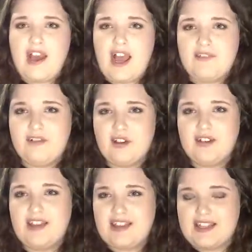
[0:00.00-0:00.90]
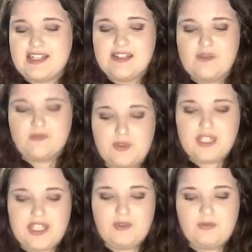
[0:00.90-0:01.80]
I've heard that this is a
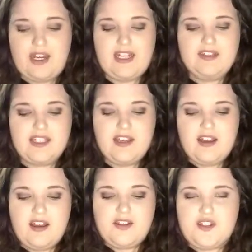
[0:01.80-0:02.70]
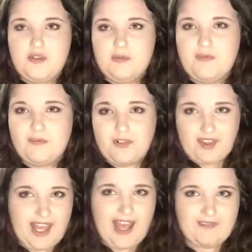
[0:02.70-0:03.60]
really great dupe for the
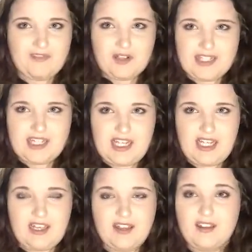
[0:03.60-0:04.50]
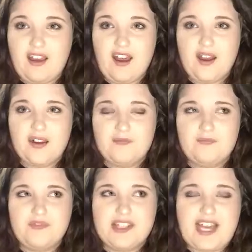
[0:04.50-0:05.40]
Kat Von D
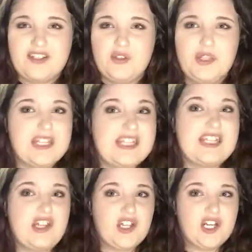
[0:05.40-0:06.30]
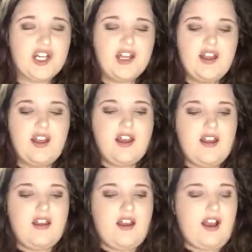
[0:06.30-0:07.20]
tattoo concealer,
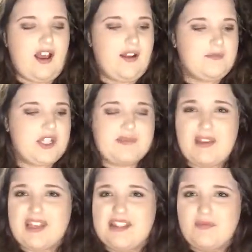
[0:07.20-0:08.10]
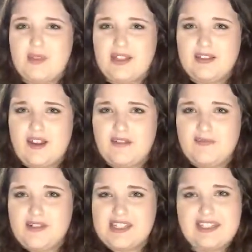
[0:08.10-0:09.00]
just because it
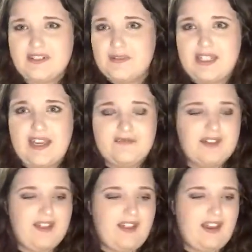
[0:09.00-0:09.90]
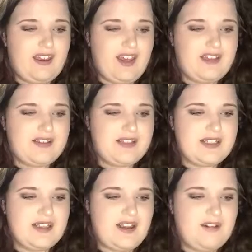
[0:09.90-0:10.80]
covers literally everything,
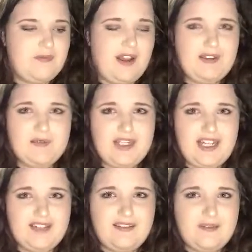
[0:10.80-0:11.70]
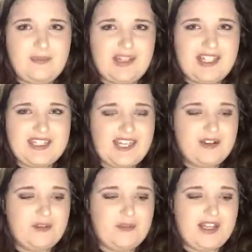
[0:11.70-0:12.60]
and I don't need the big
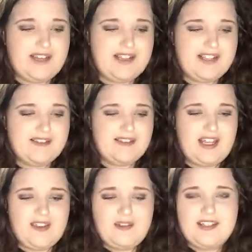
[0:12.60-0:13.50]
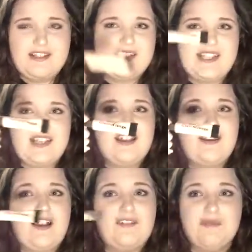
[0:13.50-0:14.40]
container because, like you can see,
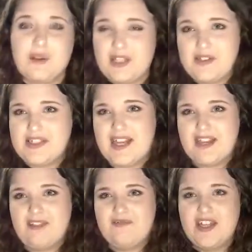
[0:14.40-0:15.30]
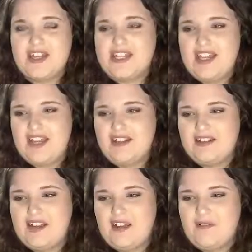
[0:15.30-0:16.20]
I've barely used any of this,
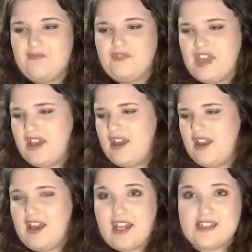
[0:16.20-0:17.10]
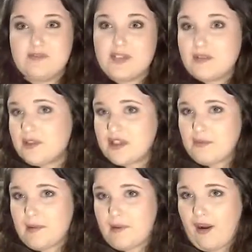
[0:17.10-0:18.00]
and it's a really
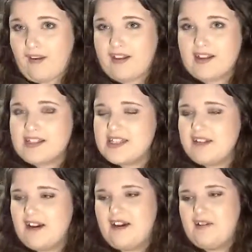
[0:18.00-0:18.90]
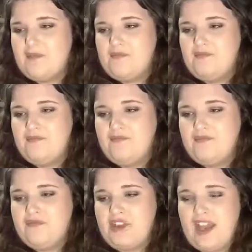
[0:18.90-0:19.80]
great product, and
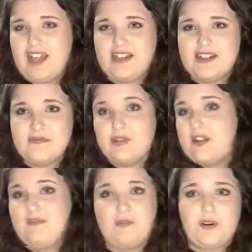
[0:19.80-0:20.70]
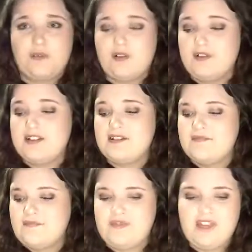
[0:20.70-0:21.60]
it's really affordable.
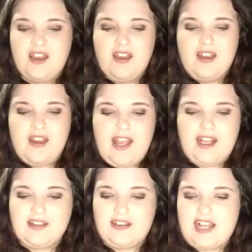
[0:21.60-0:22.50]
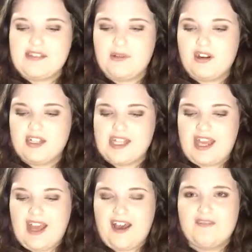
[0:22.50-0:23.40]
And the last product I
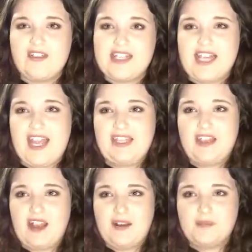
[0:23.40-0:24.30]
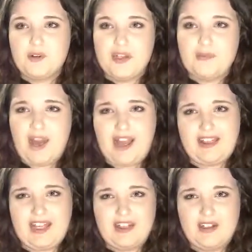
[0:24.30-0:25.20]
have is a cream
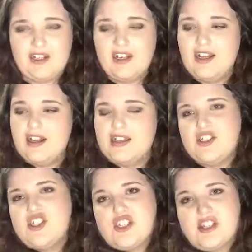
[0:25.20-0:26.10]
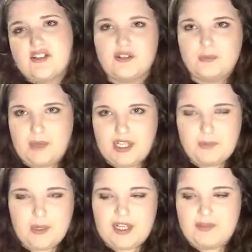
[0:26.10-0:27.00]
highlighter. This is just a little mini
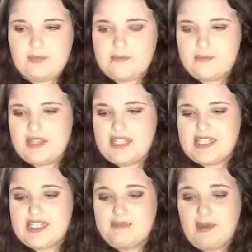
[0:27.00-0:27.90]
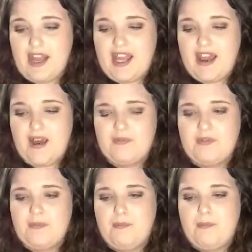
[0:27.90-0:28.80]
one, but this is by
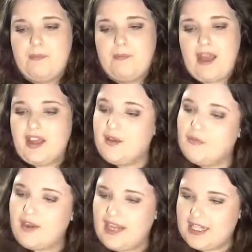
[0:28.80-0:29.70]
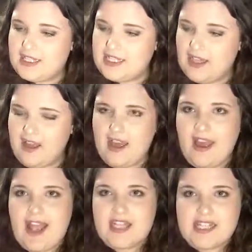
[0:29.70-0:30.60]
the Becca brand,
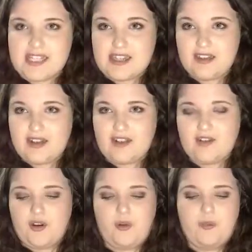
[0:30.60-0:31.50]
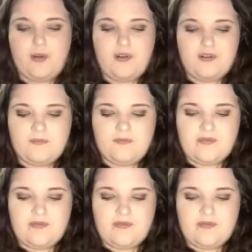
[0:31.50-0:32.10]
and this is in the color Opal.